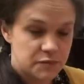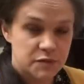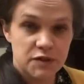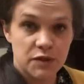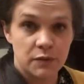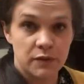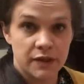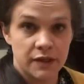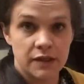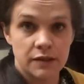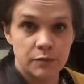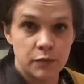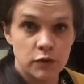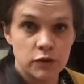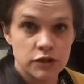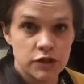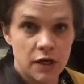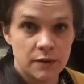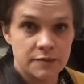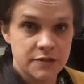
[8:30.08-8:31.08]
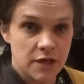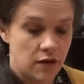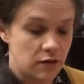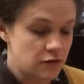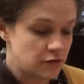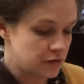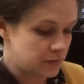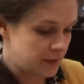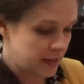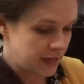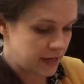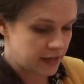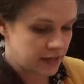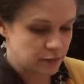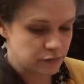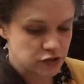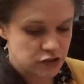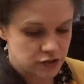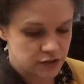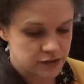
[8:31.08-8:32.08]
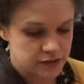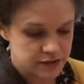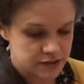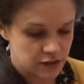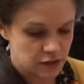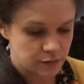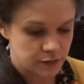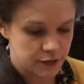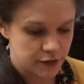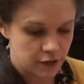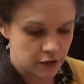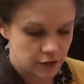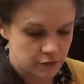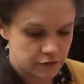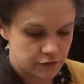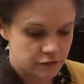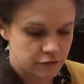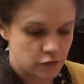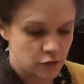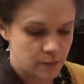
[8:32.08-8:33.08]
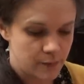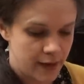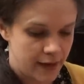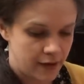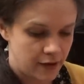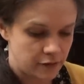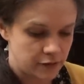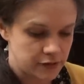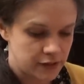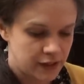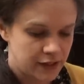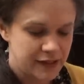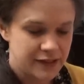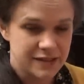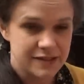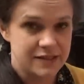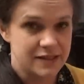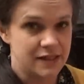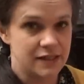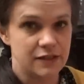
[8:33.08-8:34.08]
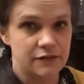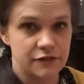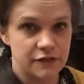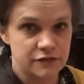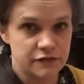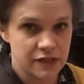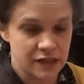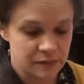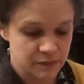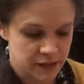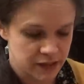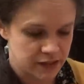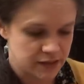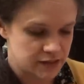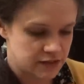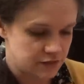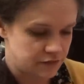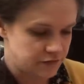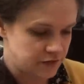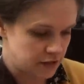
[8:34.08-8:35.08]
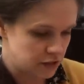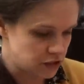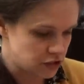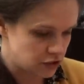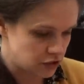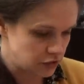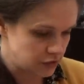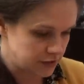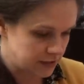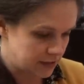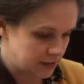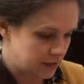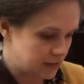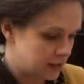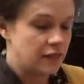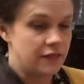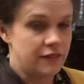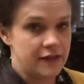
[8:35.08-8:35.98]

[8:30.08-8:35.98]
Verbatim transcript: So when I get the pork chops all in the pan, I'm just gonna stick them in the oven for about 10 to 15 minutes to finish cooking.